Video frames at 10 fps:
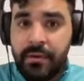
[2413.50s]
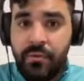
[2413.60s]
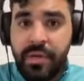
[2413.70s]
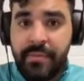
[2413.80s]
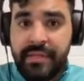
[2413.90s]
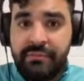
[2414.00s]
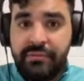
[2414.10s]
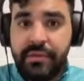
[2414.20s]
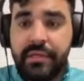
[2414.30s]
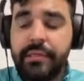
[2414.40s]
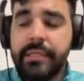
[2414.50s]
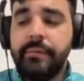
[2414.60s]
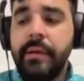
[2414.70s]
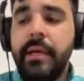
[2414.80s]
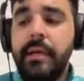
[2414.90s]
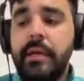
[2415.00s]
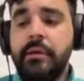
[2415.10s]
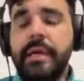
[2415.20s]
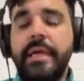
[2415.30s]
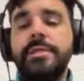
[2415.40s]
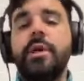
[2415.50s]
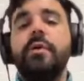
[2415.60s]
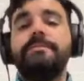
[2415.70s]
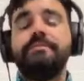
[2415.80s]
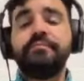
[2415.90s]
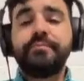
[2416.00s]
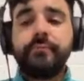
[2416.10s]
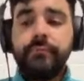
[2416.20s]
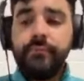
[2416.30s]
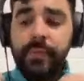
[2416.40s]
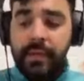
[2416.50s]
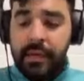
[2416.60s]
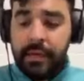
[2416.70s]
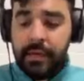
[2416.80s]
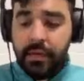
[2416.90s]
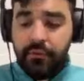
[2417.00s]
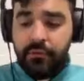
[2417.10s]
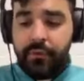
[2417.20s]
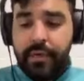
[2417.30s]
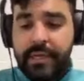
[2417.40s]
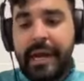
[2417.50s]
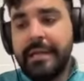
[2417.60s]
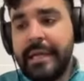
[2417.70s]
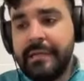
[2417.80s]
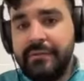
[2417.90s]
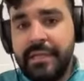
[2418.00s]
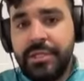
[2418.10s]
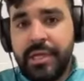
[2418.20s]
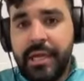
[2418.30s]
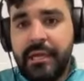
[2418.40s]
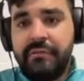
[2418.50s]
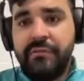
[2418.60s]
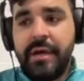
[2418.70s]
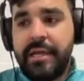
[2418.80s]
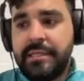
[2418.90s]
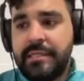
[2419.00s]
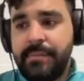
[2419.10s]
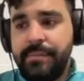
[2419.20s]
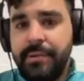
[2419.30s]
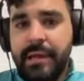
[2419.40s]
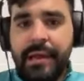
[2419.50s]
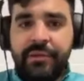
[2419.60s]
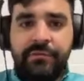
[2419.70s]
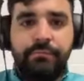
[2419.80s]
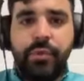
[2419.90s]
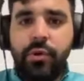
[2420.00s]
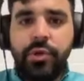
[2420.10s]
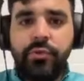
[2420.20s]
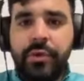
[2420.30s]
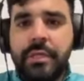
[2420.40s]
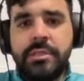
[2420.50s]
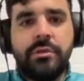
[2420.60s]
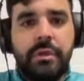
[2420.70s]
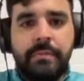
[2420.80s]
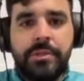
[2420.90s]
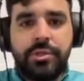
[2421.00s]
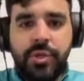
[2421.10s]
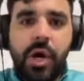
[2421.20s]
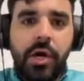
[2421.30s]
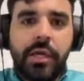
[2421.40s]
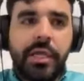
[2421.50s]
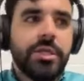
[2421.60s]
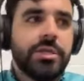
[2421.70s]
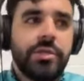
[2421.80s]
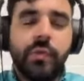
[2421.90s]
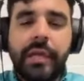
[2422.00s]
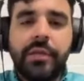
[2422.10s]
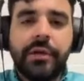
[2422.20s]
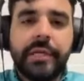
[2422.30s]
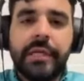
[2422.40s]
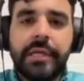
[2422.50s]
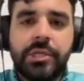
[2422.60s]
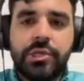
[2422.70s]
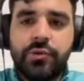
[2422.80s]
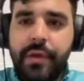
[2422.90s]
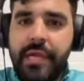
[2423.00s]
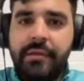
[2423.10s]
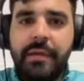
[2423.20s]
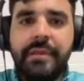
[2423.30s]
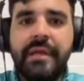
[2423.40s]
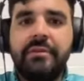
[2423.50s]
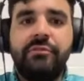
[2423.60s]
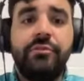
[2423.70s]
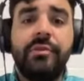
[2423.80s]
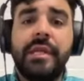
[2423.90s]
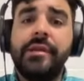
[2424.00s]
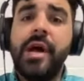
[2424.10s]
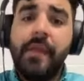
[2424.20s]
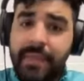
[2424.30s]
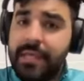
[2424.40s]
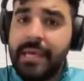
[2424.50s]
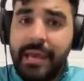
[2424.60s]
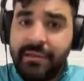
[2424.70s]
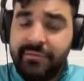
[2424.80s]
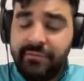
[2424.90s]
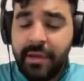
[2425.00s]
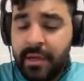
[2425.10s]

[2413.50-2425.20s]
I want to make that very clear. Okay, so for a guy like DJ, it's not as simple as bow your wrist, grip it strong, and then just swing and you're going to hit it straight. I mean, that is certainly not the case.